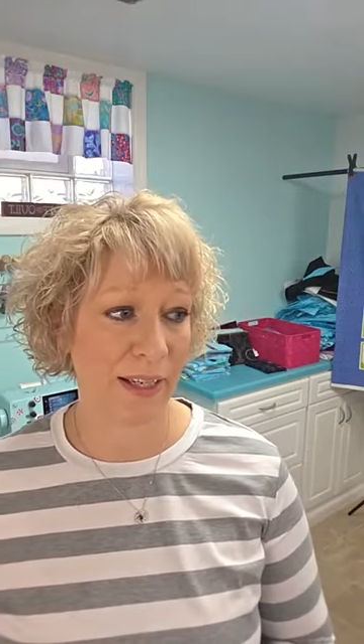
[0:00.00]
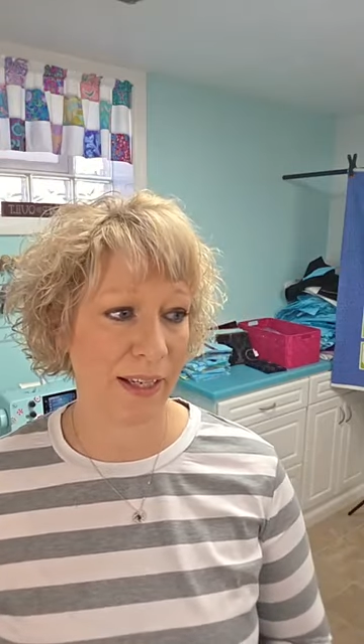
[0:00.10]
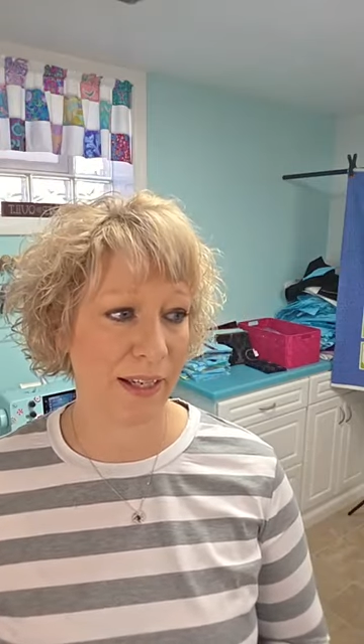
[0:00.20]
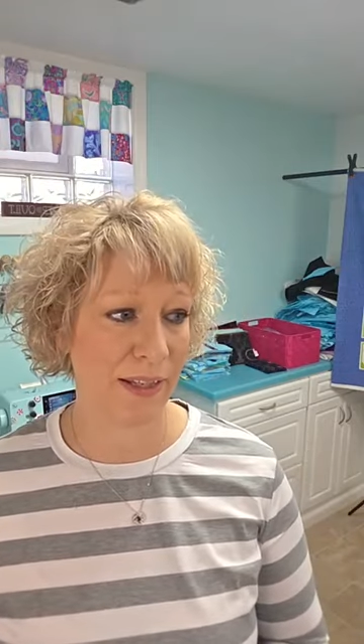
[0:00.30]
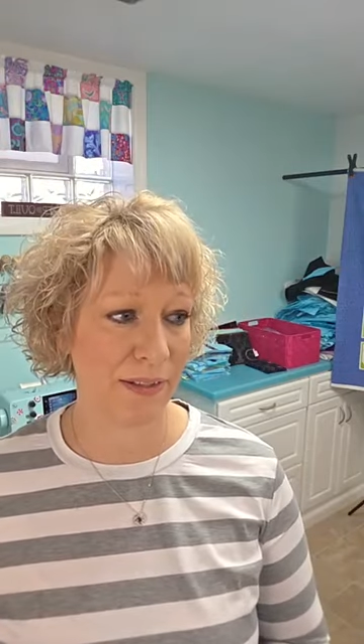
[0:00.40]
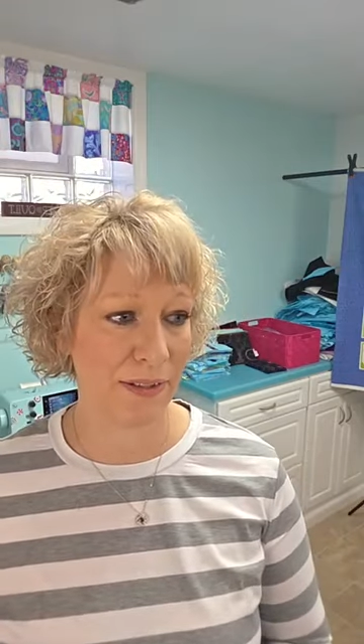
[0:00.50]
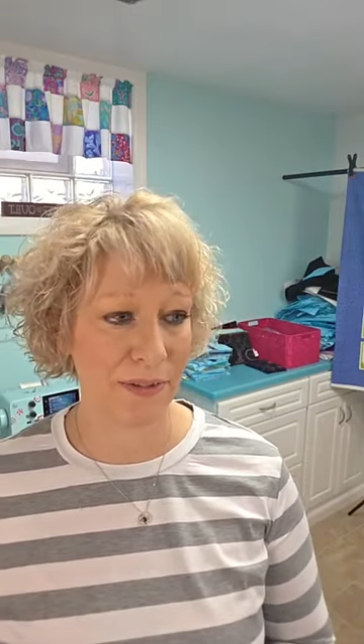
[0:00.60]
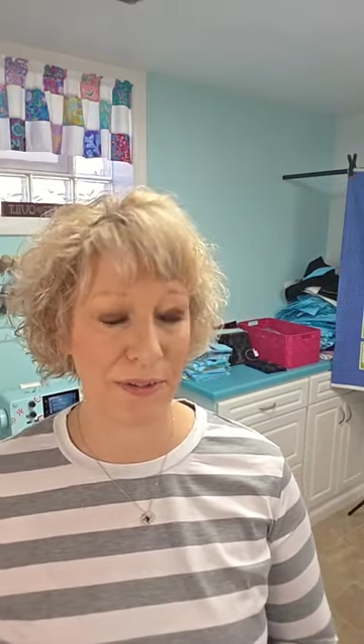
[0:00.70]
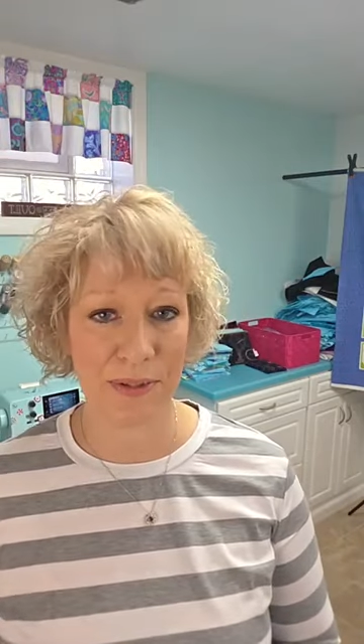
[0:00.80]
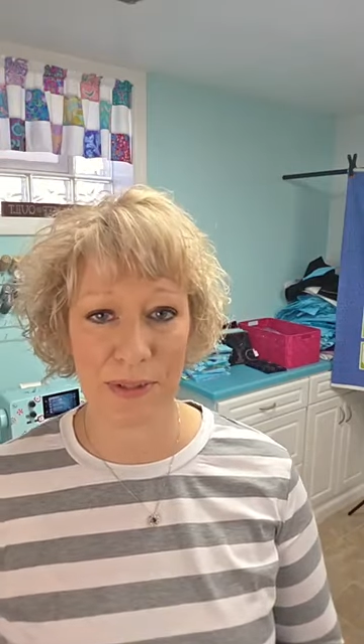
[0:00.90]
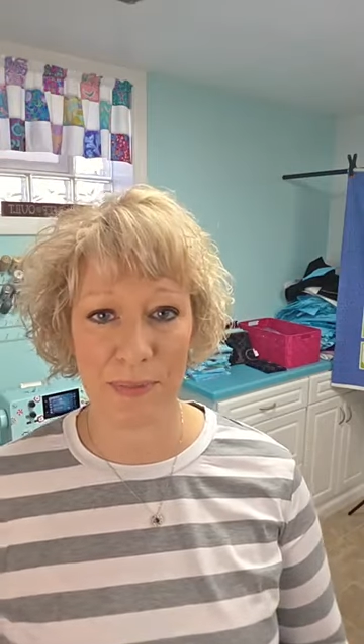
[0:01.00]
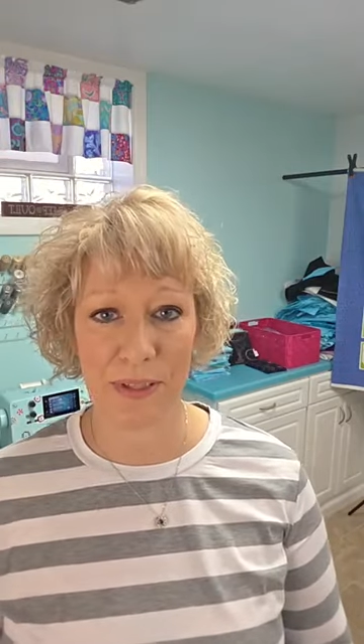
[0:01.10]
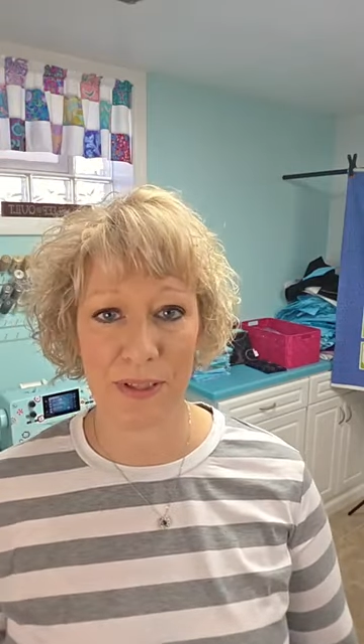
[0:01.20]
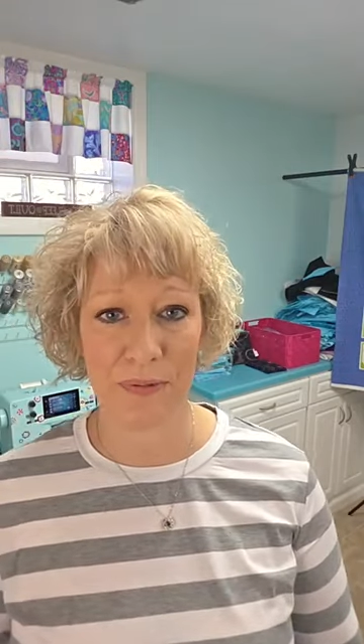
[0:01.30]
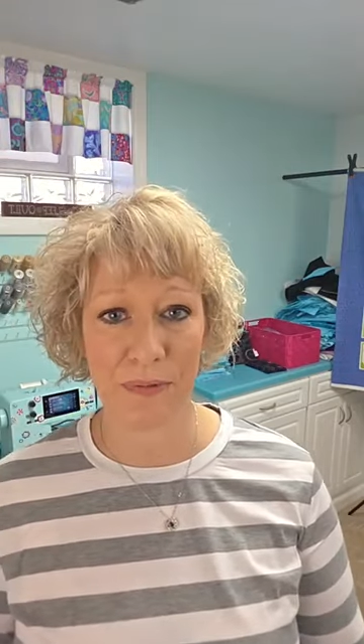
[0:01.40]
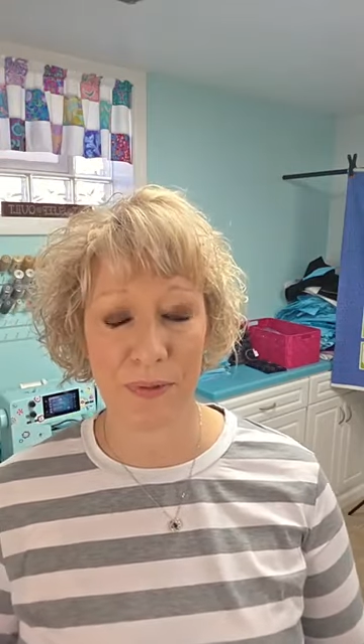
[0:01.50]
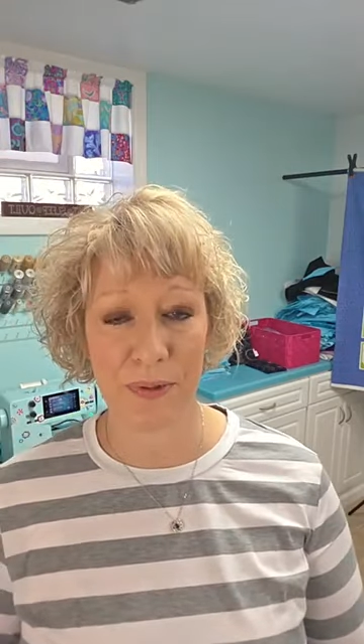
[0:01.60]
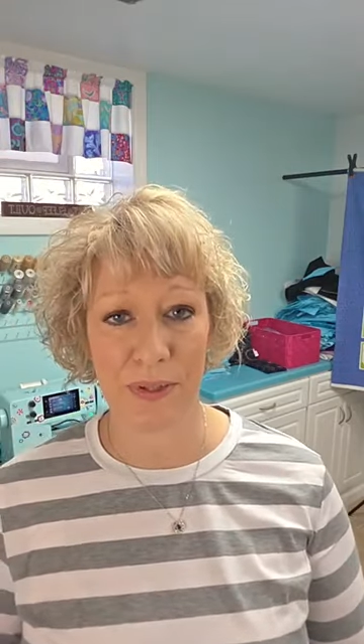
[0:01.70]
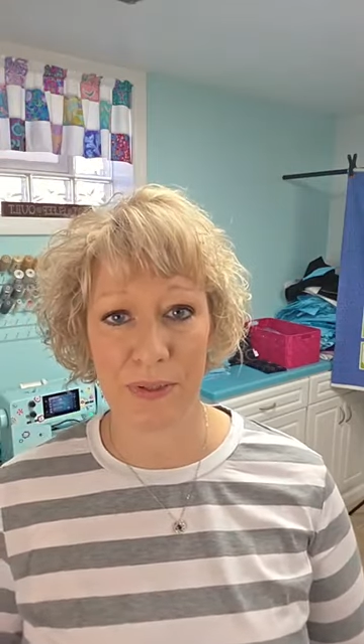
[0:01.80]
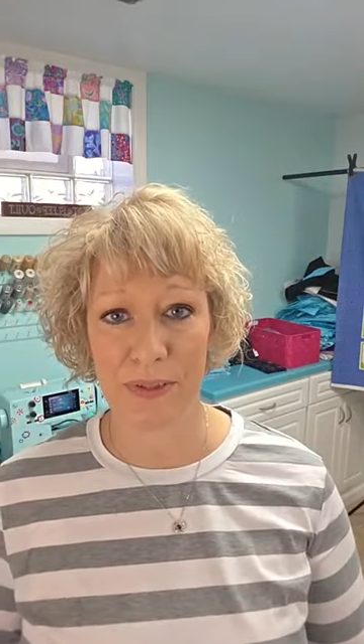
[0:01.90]
And this is just something
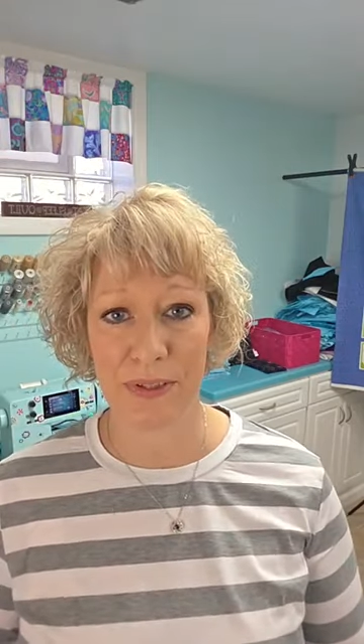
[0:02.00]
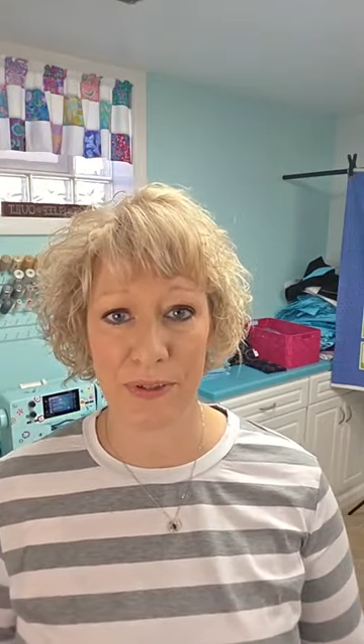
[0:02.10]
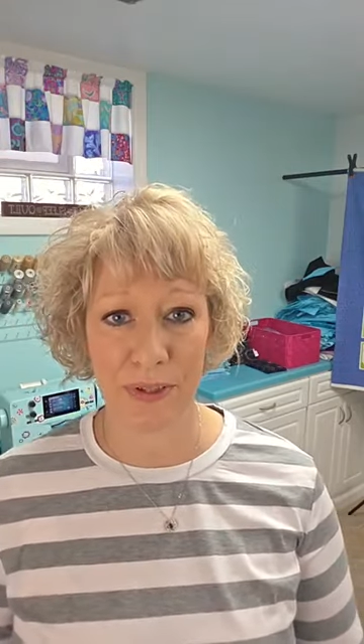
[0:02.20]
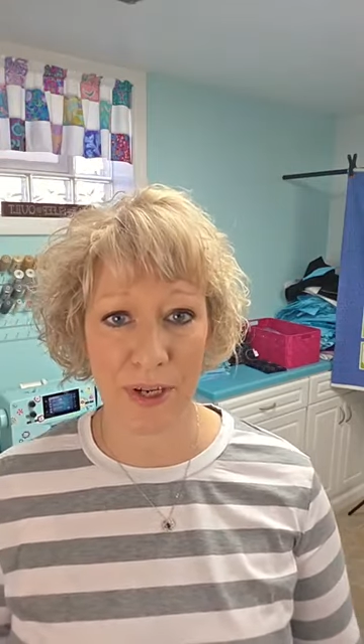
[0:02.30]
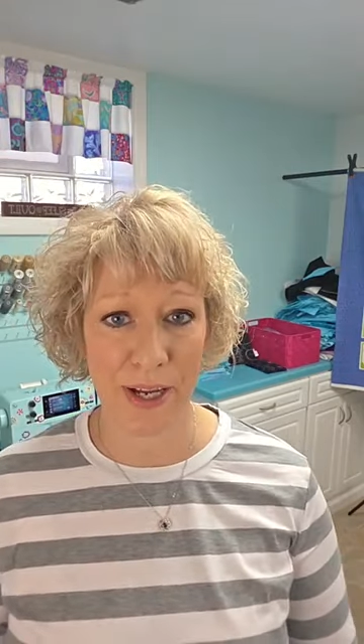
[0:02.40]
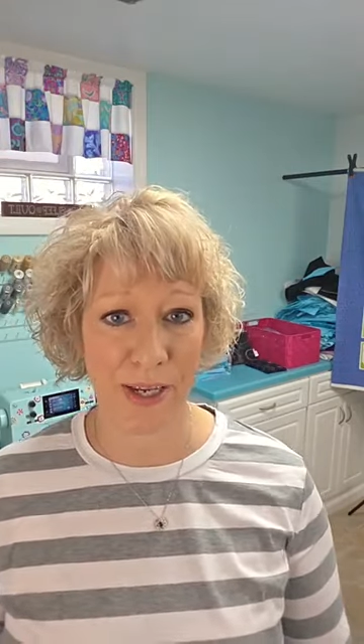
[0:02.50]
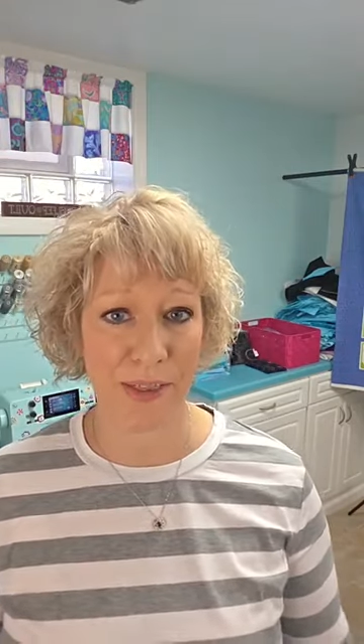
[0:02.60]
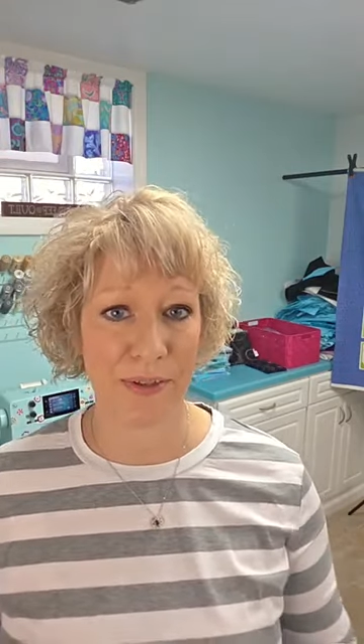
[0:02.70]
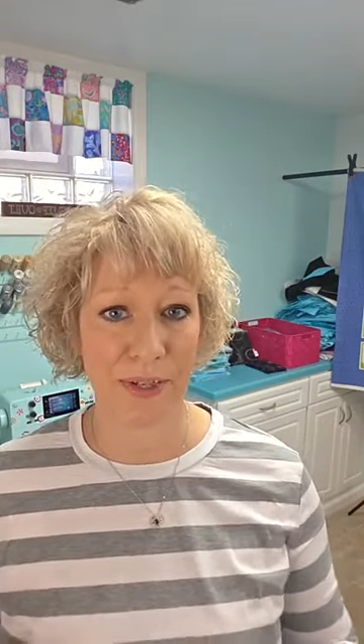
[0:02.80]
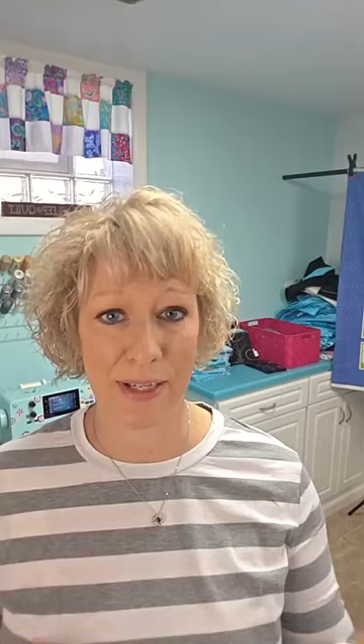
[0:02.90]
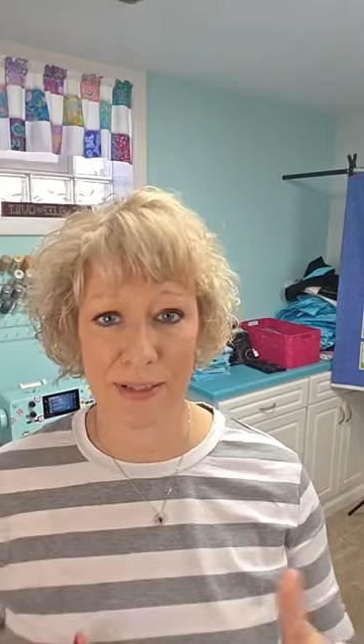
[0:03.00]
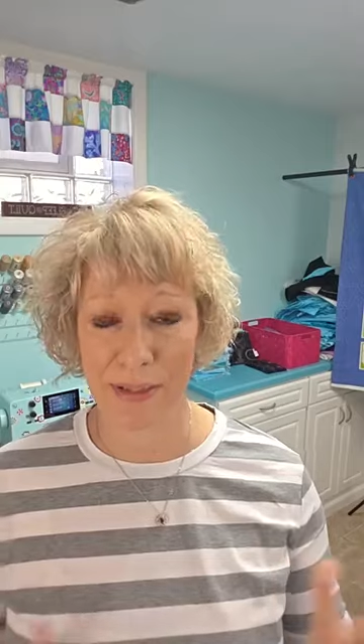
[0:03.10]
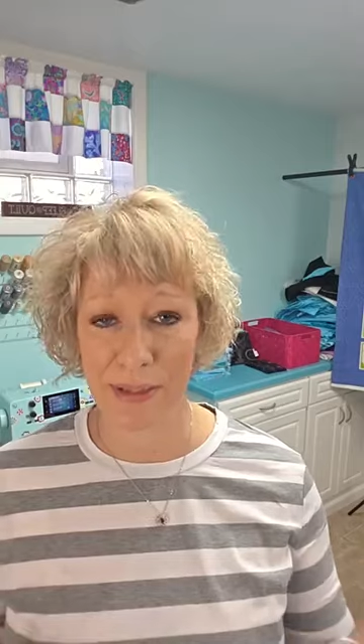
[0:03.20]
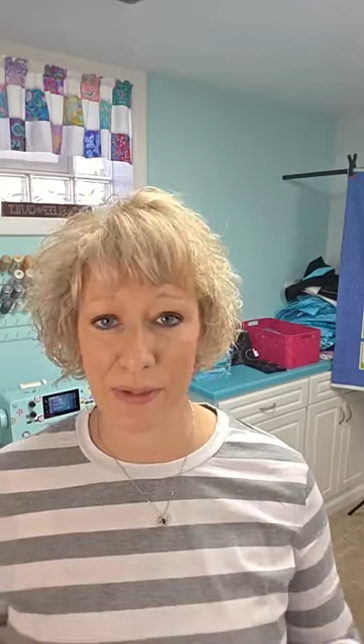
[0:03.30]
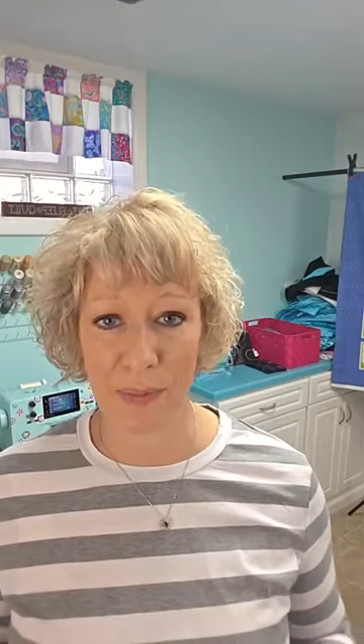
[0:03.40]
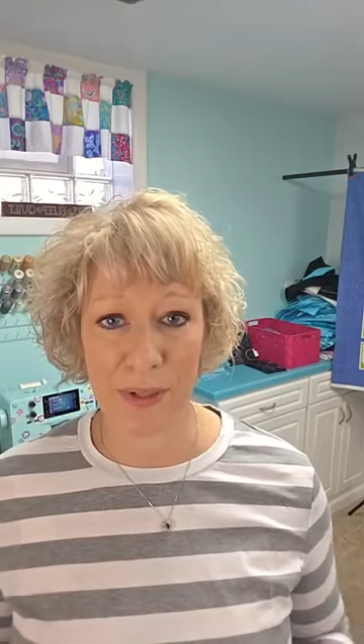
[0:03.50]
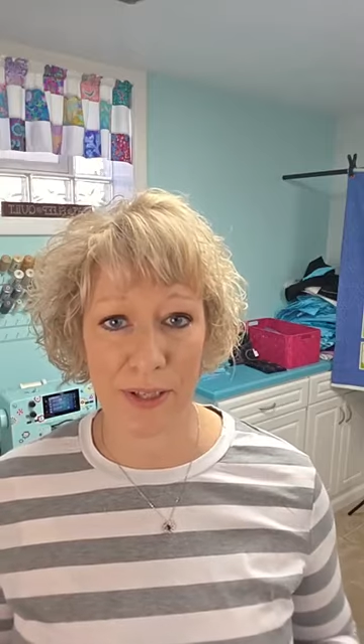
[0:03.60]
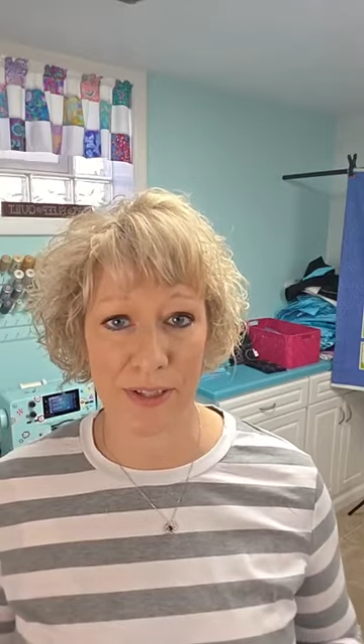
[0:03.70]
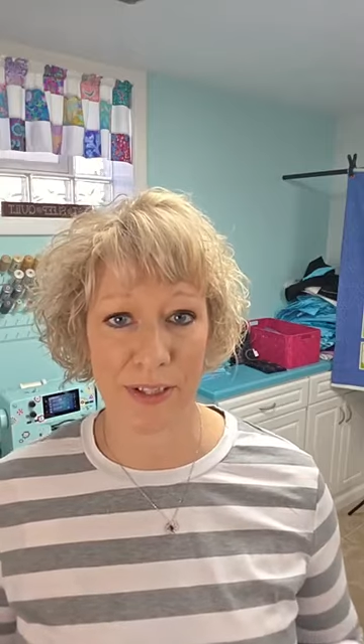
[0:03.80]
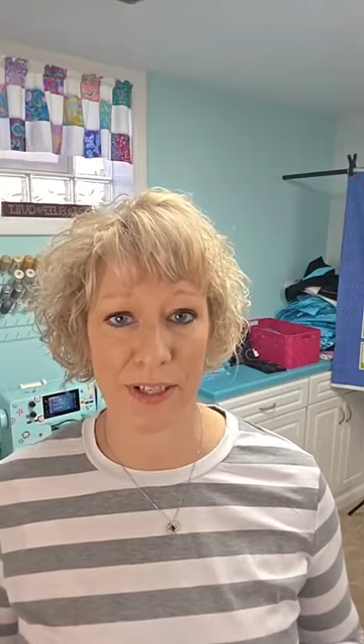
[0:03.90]
for you to try. They're nice little
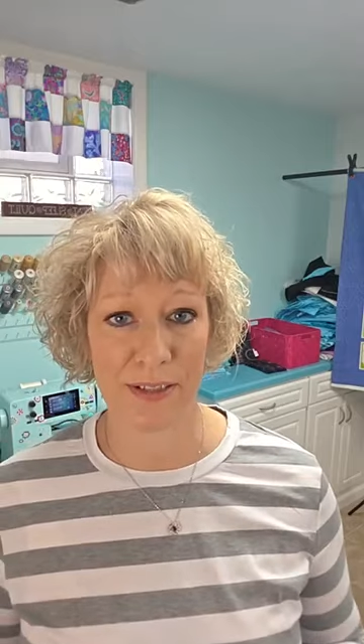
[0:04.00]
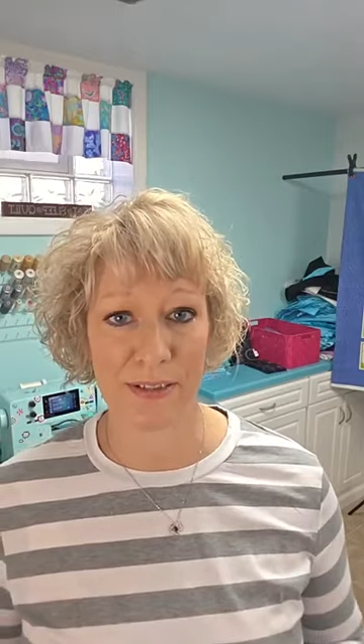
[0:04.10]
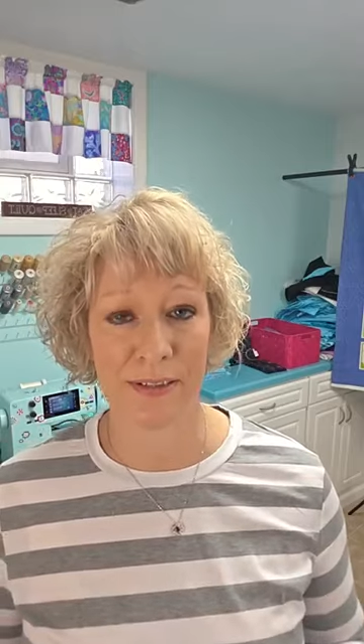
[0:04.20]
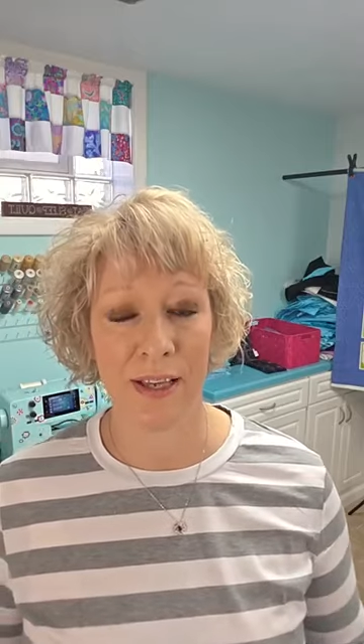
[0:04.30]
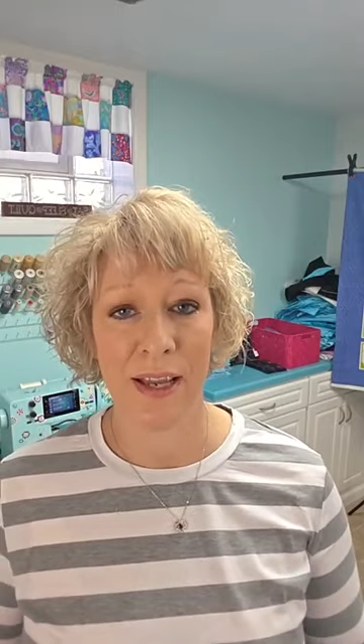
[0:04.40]
projects.